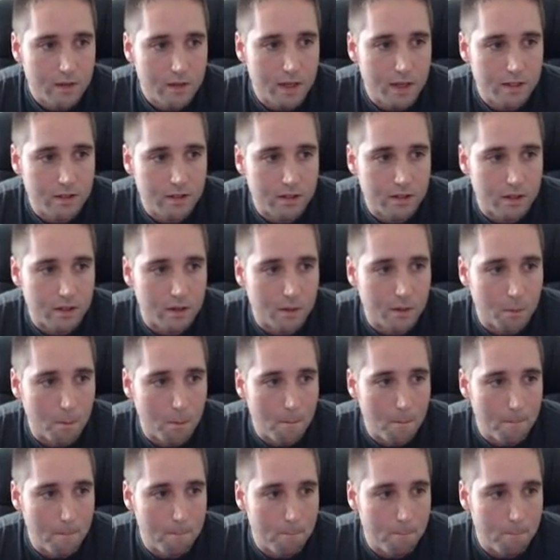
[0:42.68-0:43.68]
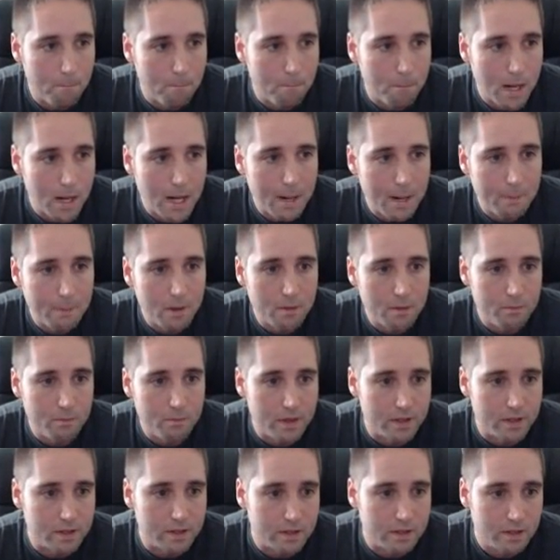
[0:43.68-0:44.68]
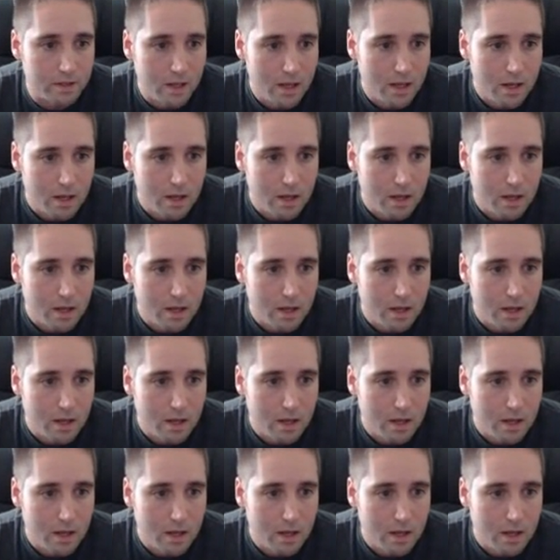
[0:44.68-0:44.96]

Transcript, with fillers: and that's going to pop up this